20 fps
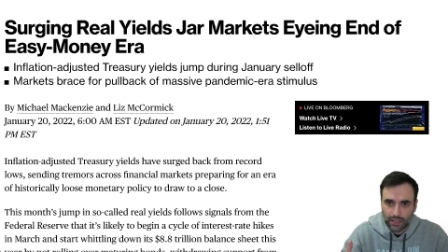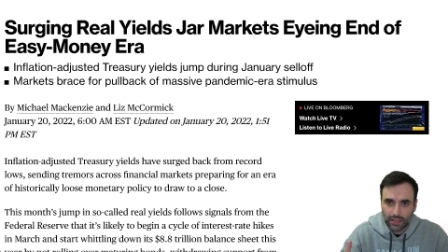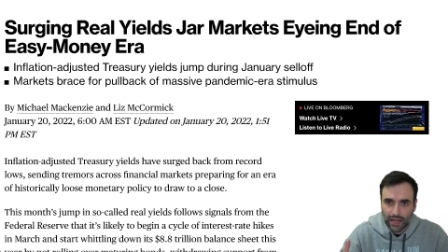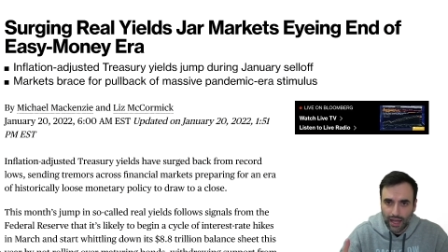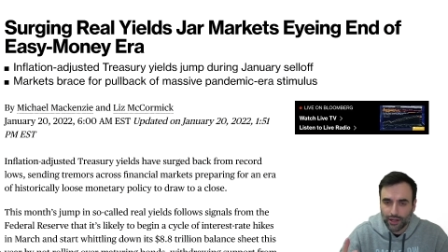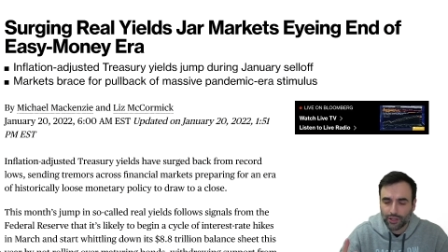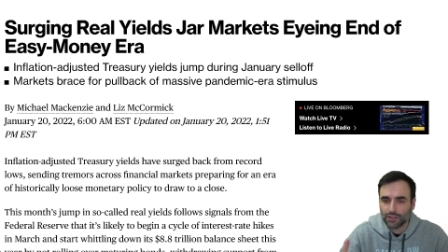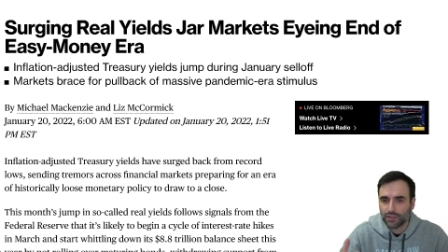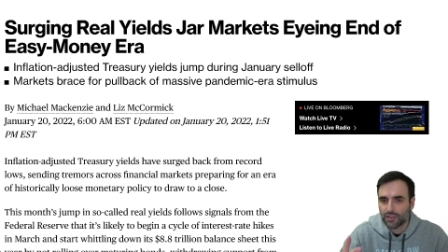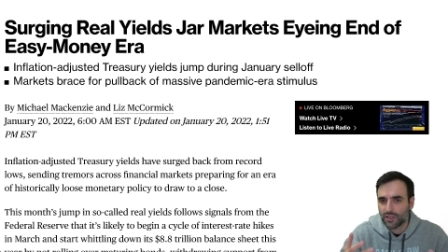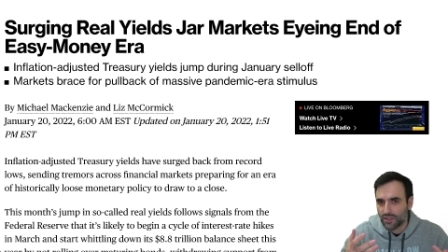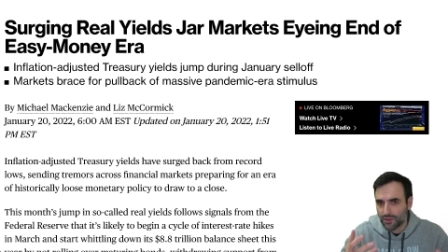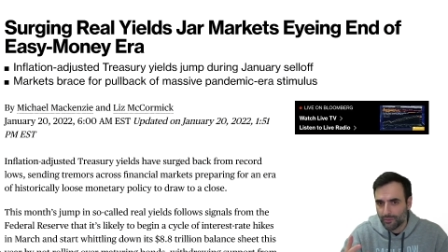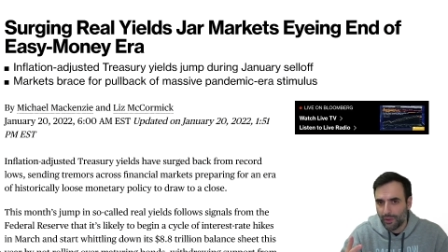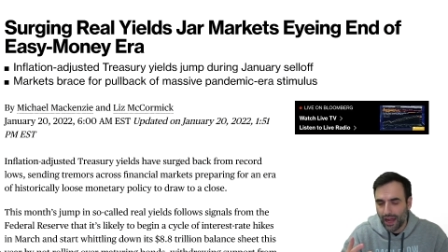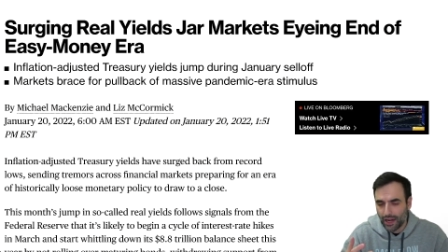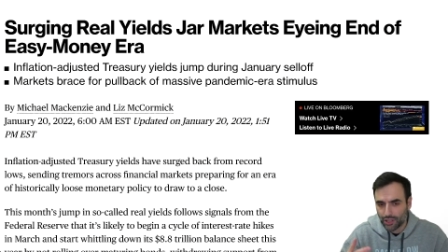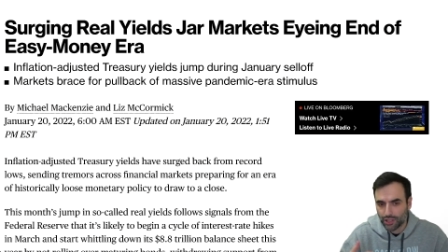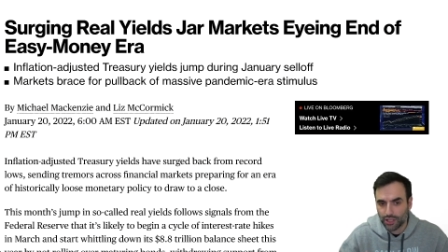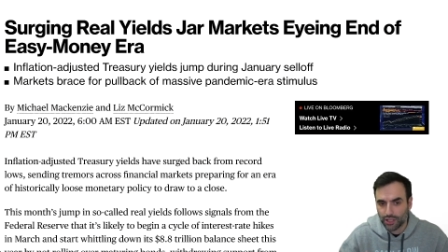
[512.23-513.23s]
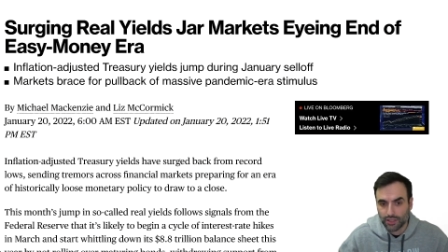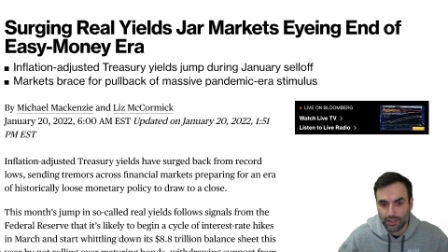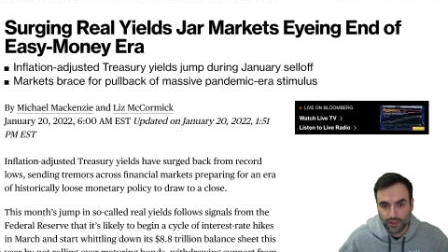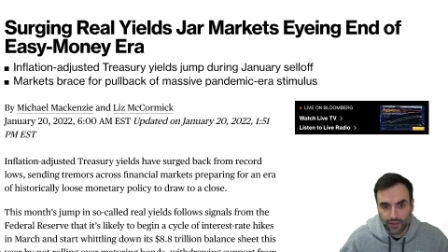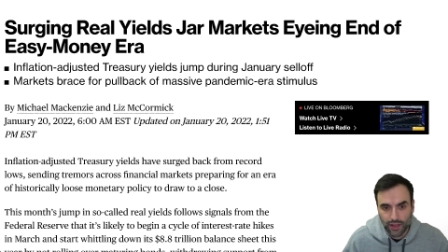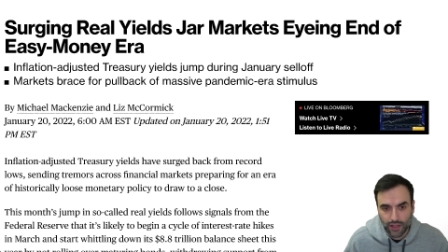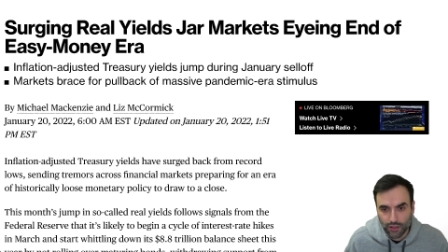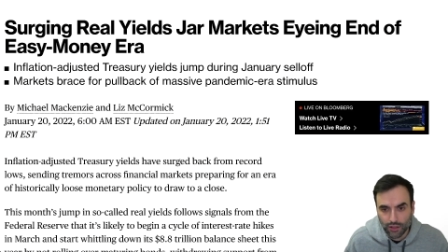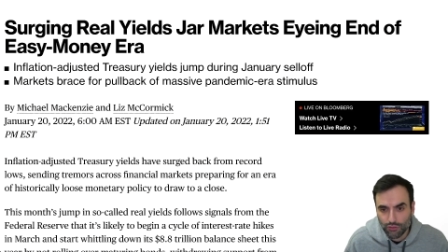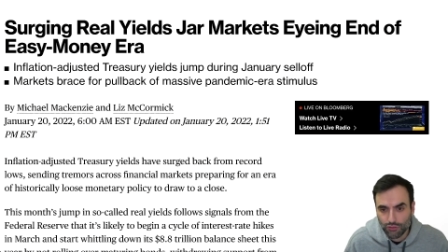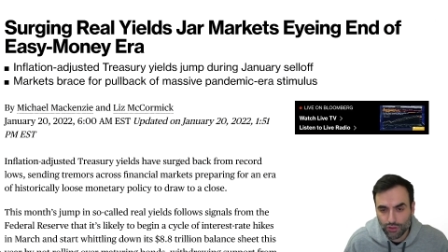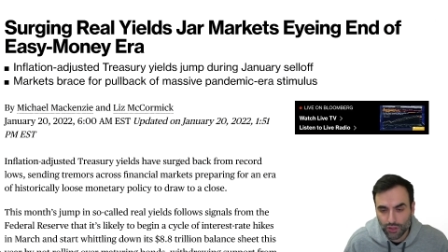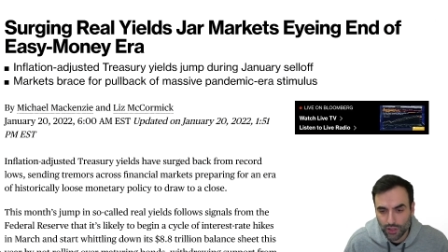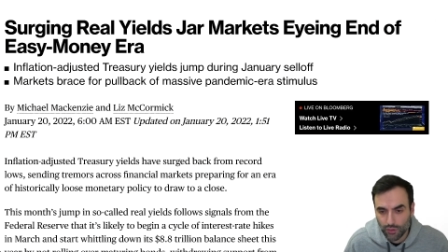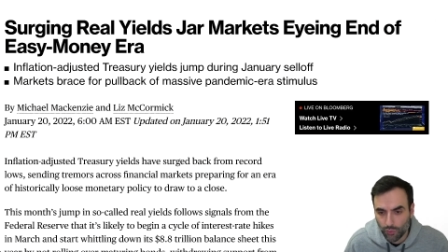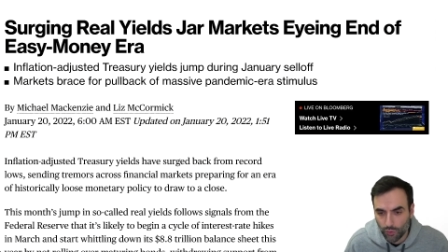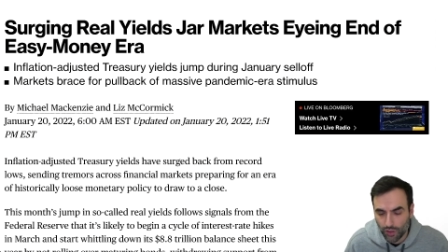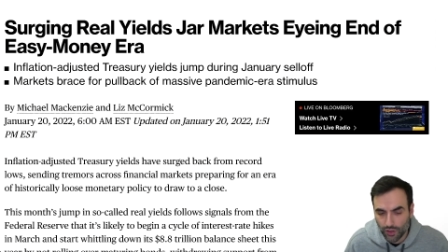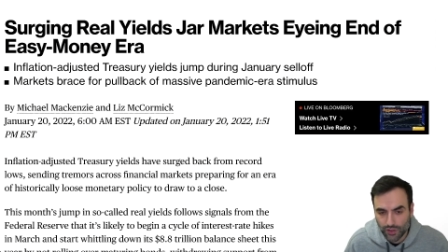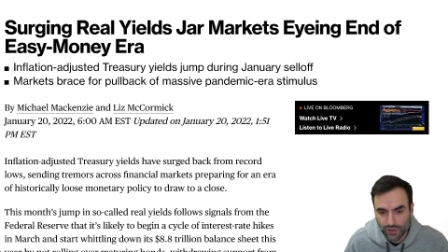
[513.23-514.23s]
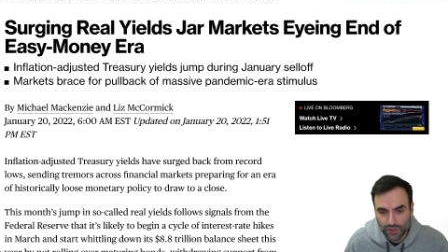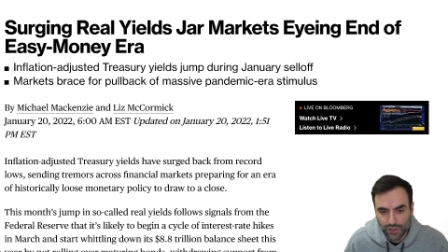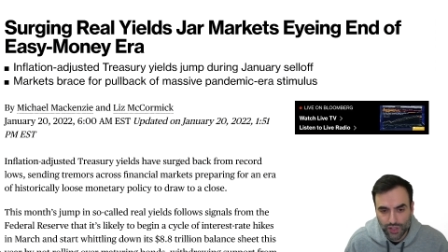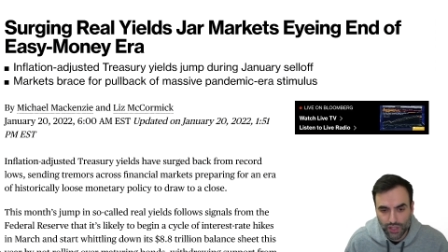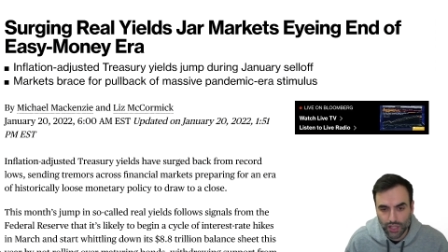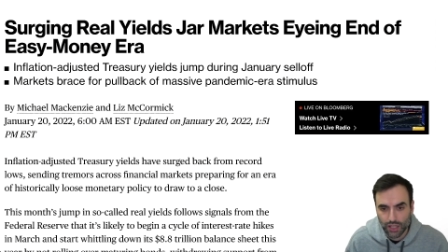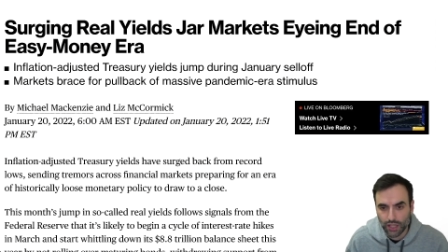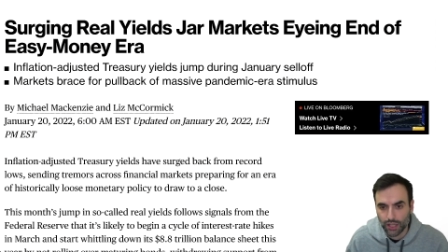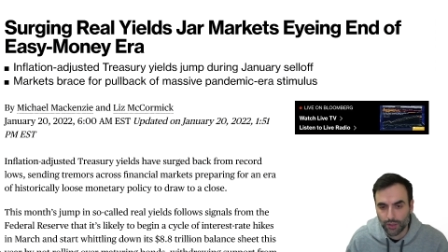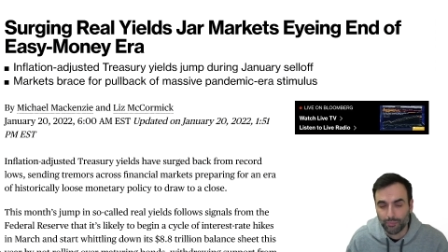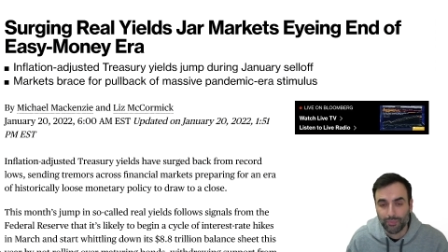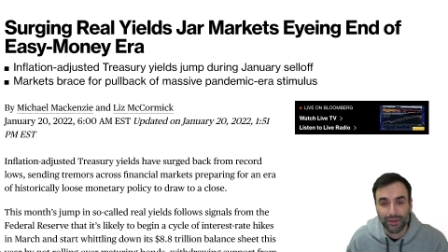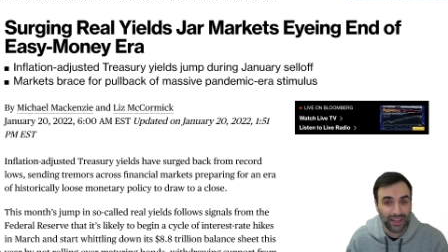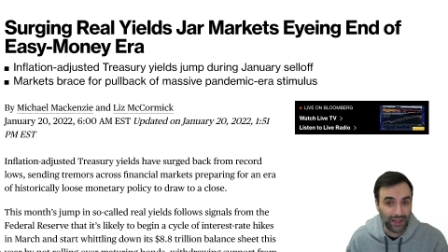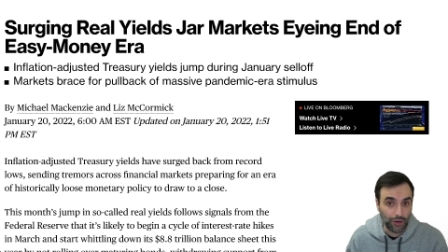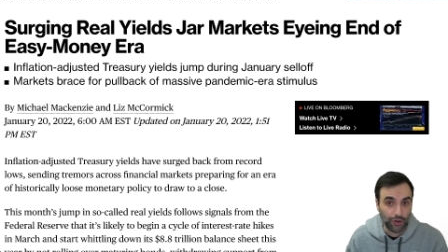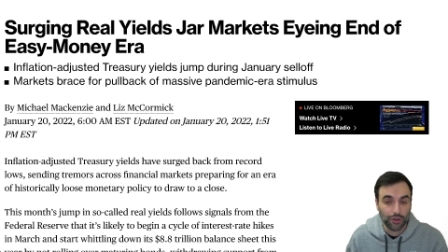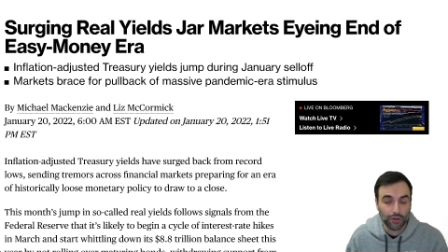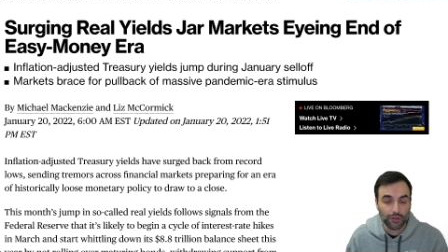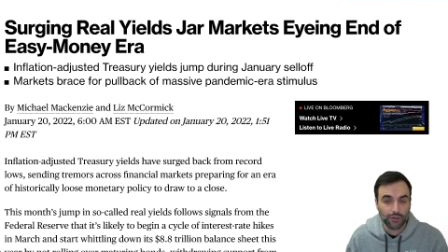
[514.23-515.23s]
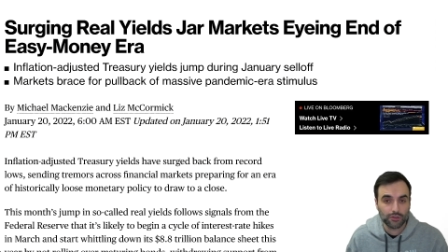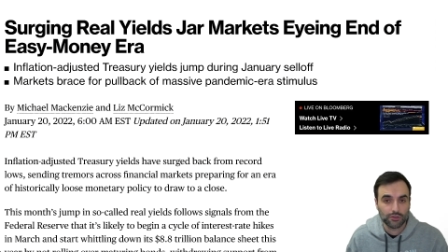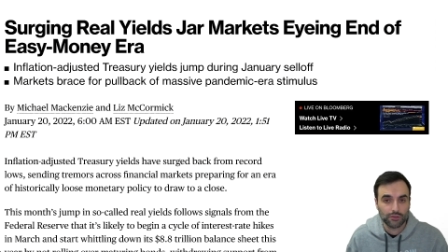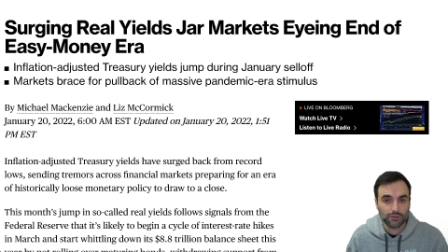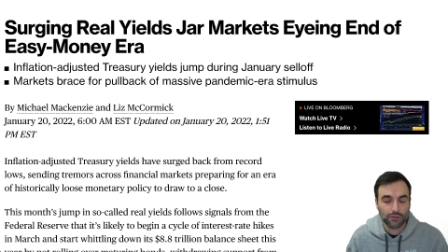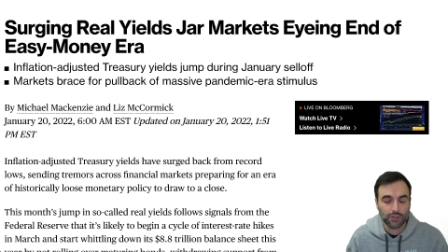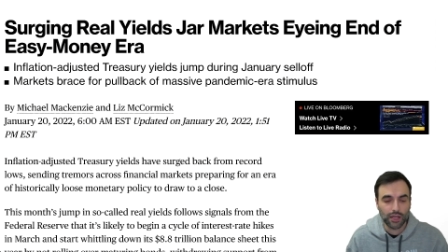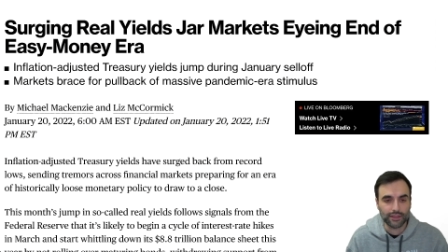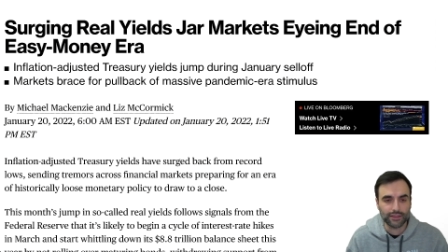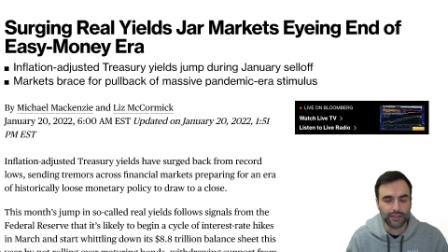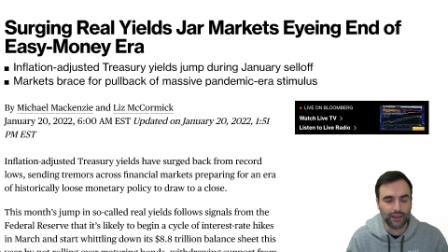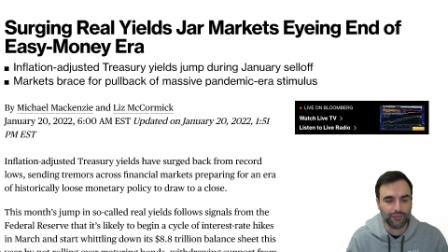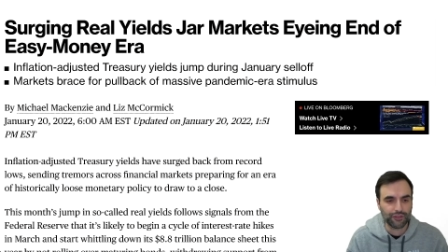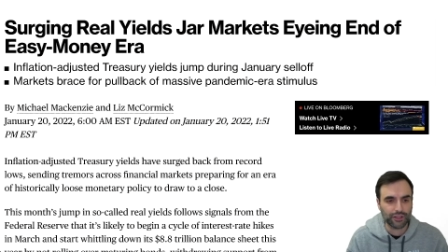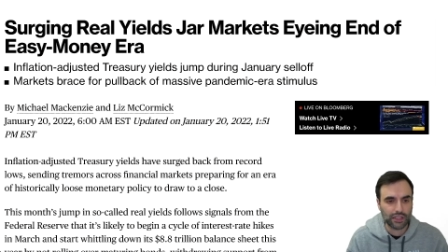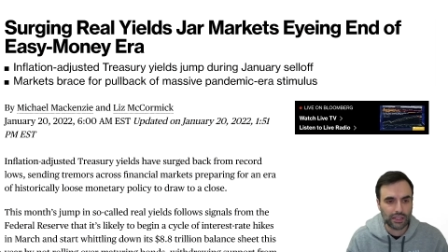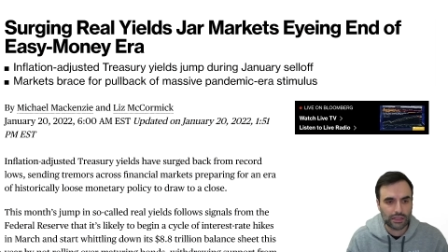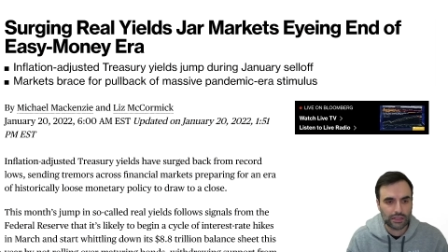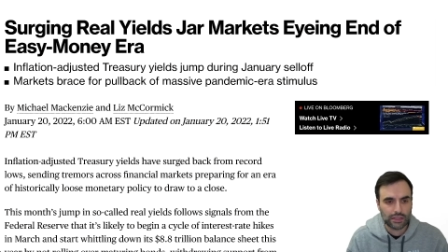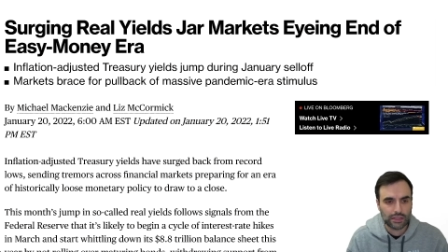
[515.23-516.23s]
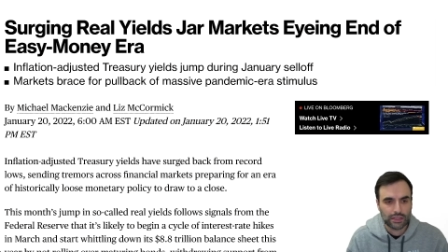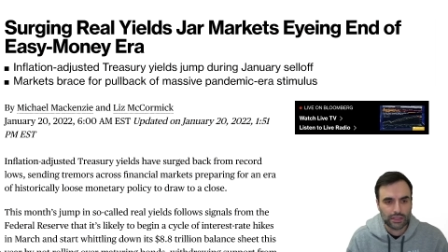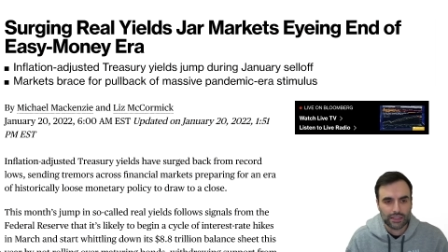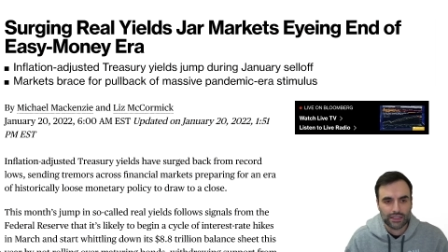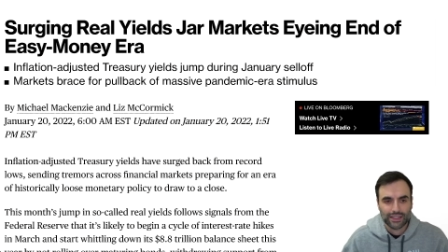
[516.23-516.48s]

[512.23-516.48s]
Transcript: can actually smash it that usually works uh, better yeah definitely